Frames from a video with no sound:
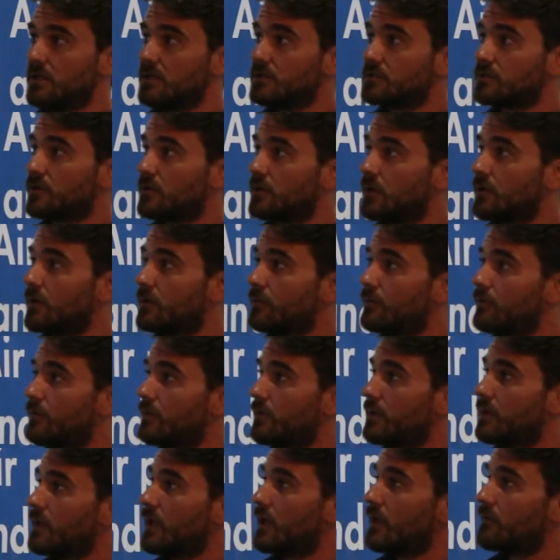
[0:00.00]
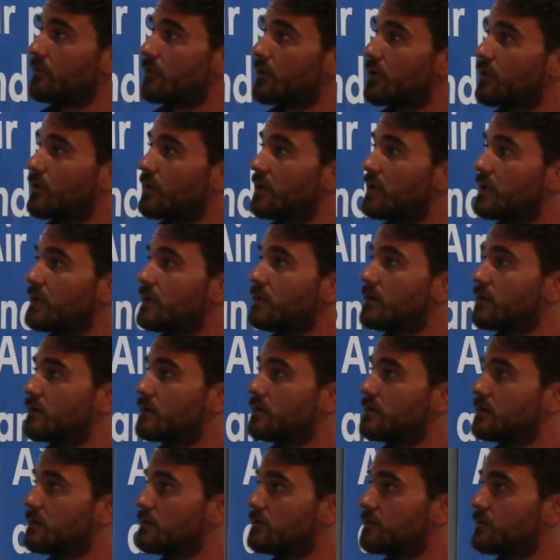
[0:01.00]
So we have a colleague
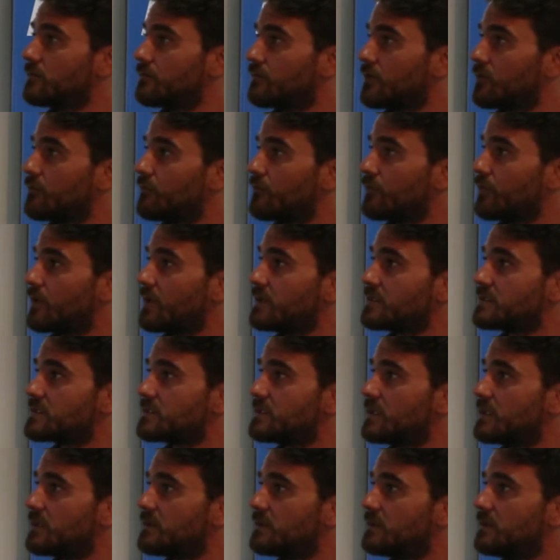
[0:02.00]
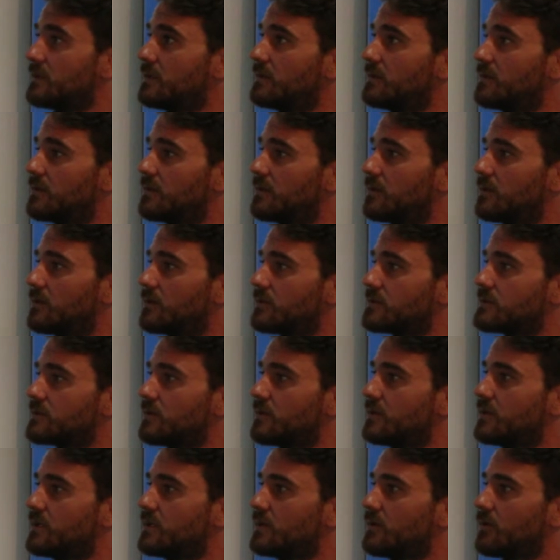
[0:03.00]
from France that did a
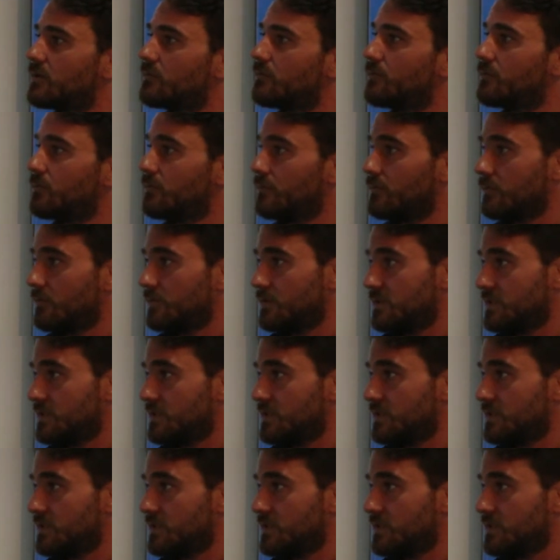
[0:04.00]
study on